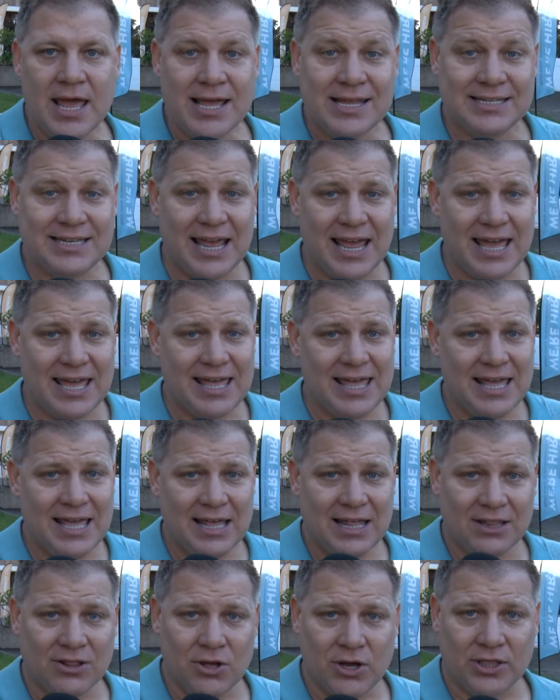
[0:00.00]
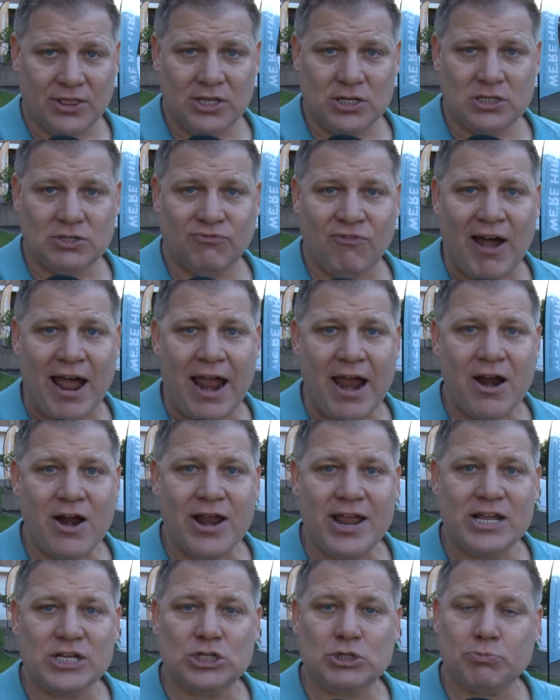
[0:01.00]
saying, look, this
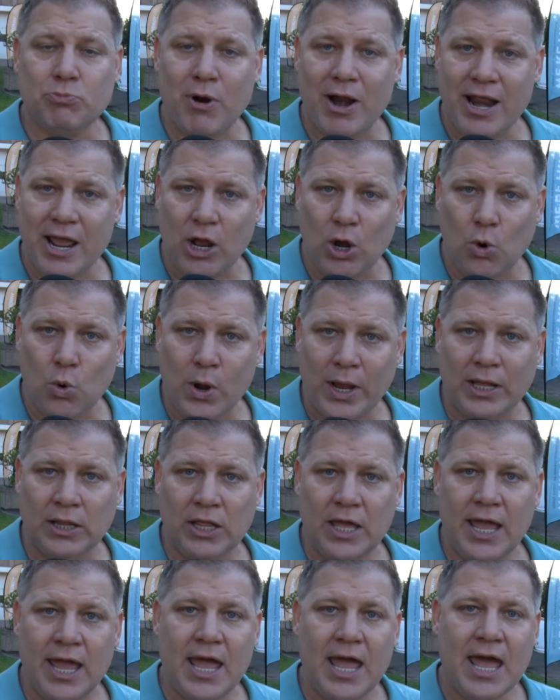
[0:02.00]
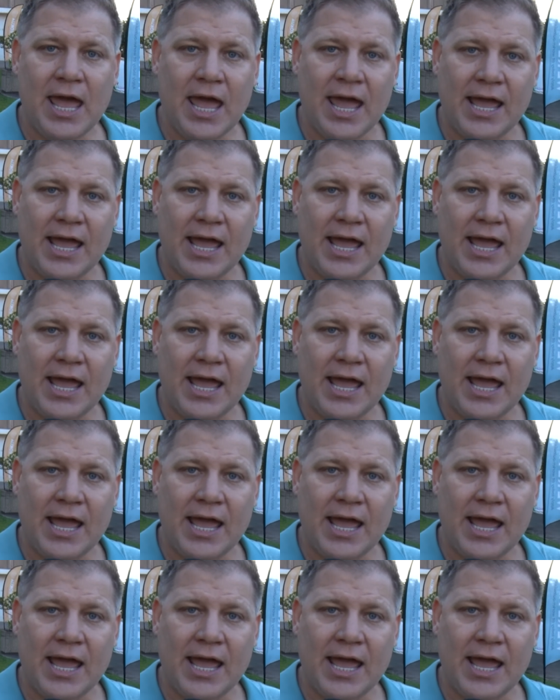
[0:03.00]
fire is spreading quickly,